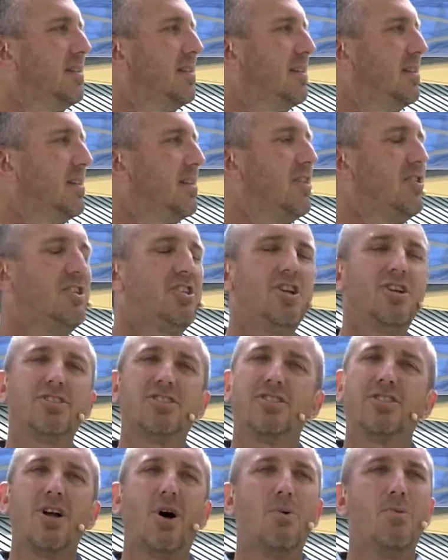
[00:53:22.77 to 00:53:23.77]
You just
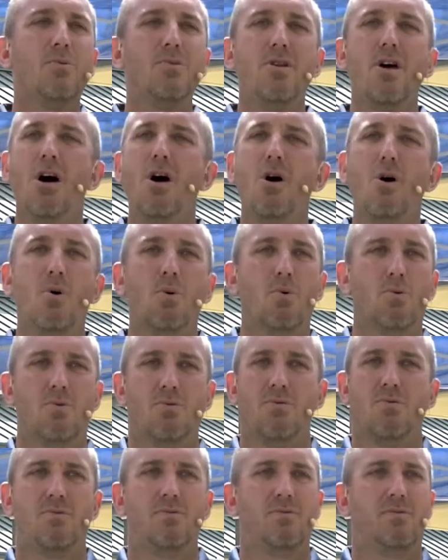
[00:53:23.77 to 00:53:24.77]
don't know.
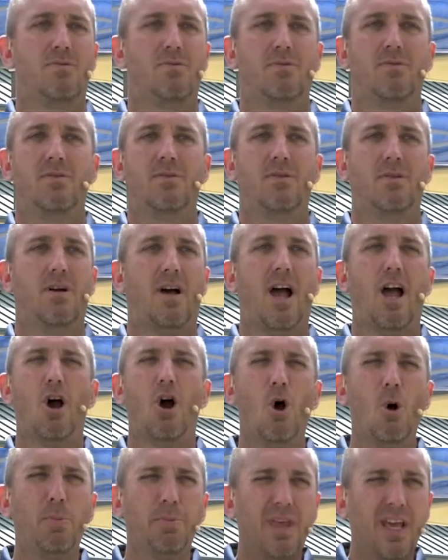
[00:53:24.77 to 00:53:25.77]
I
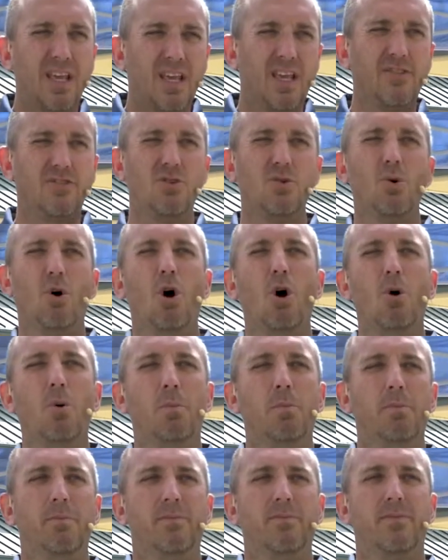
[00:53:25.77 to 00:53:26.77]
hope that gives you hope
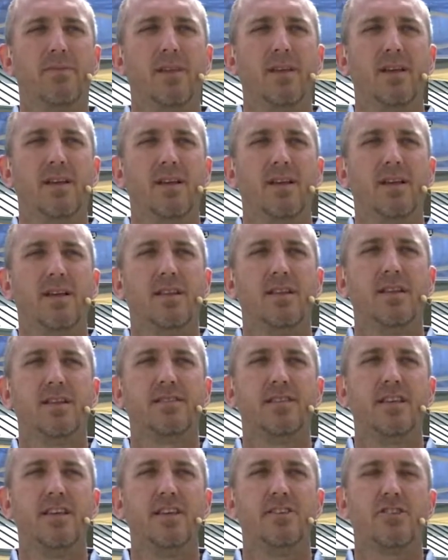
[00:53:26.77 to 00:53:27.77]
this
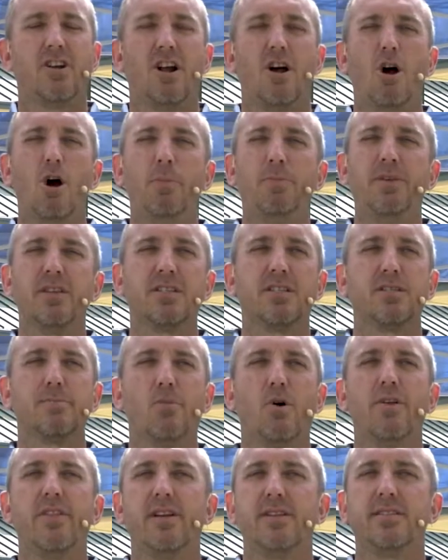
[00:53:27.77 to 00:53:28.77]
Easter. I hope this is more
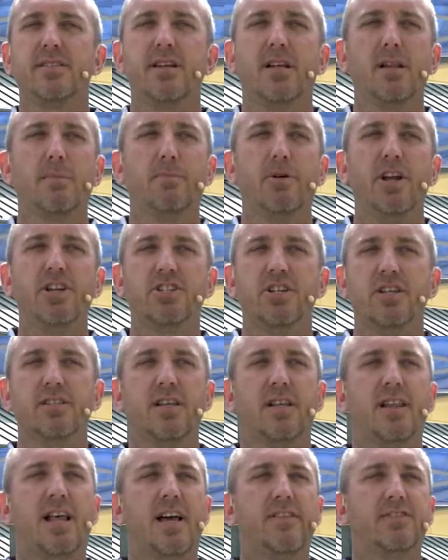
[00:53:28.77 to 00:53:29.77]
than a celebration. It's a
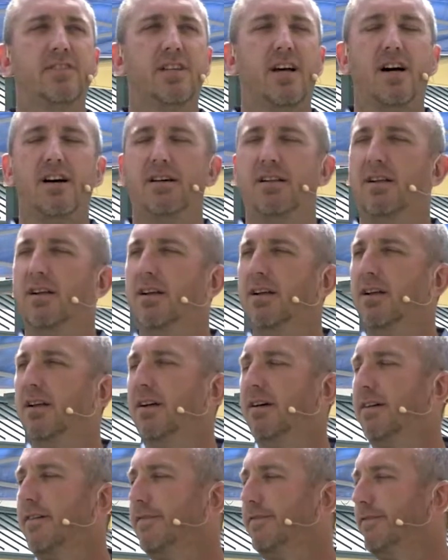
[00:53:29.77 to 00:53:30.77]
lifestyle
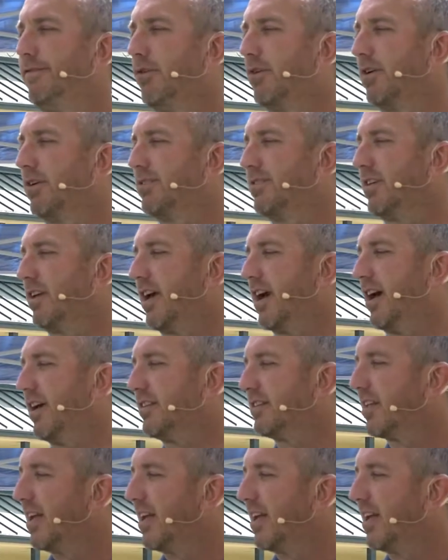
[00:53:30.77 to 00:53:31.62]
for us, you guys.